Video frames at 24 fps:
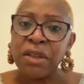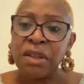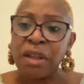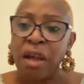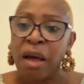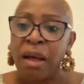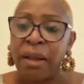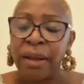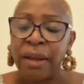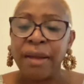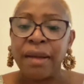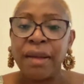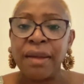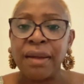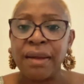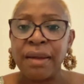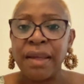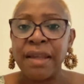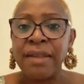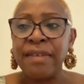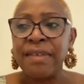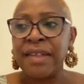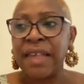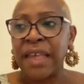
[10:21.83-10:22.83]
a dollar
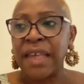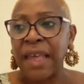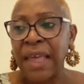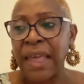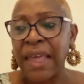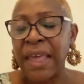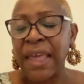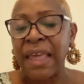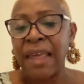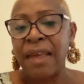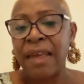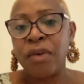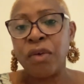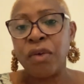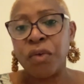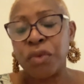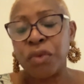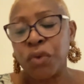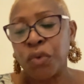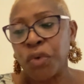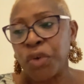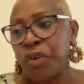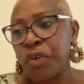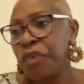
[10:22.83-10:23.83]
and say, hey, go
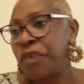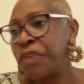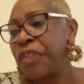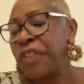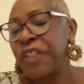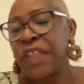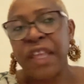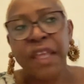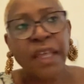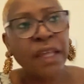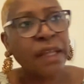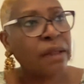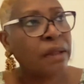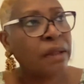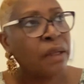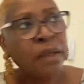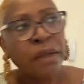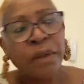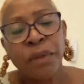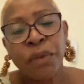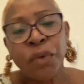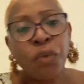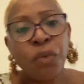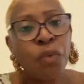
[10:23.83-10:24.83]
do your thing,
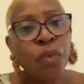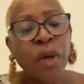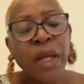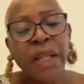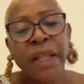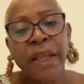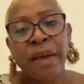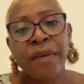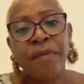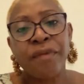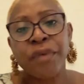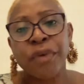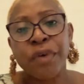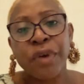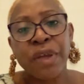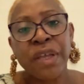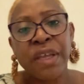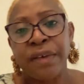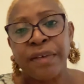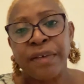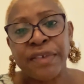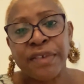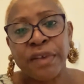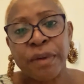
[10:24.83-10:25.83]
do whatever,
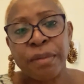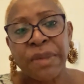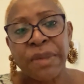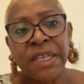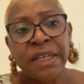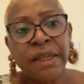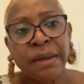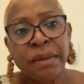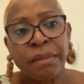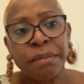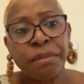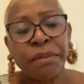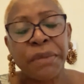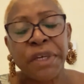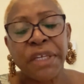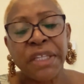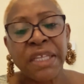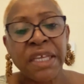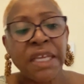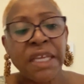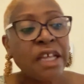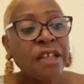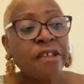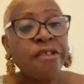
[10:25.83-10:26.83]
here's some little
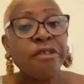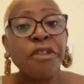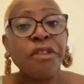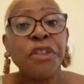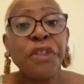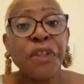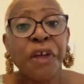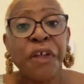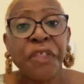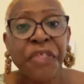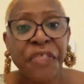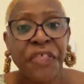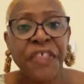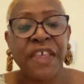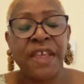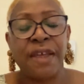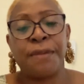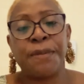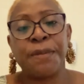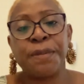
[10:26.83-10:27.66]
money. Nothing.